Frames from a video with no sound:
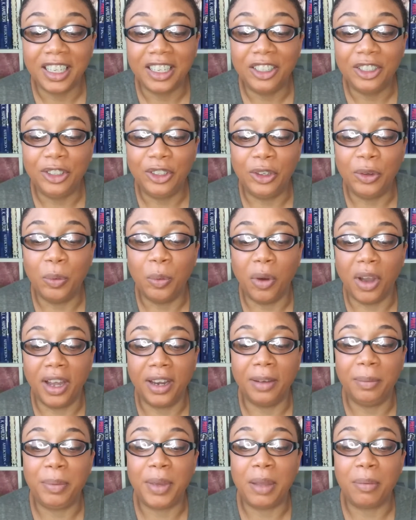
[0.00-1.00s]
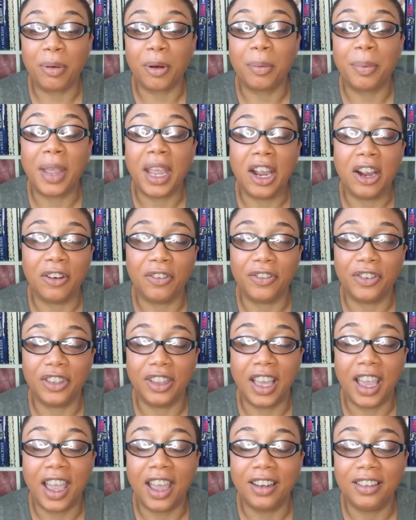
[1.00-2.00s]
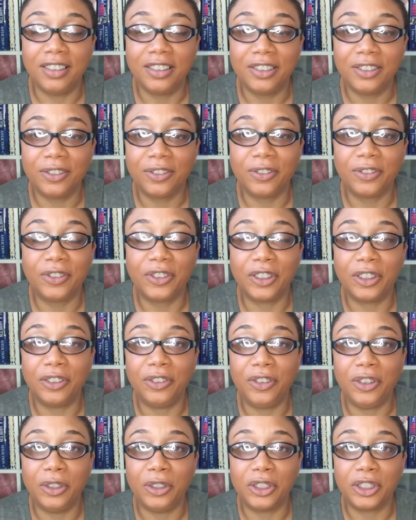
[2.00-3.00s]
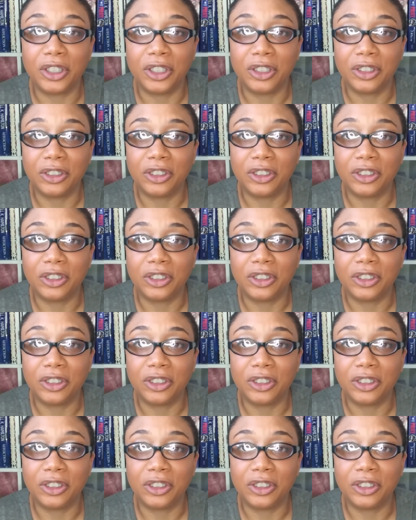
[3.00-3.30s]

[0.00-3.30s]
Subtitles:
you want to be prepared for that, for the future.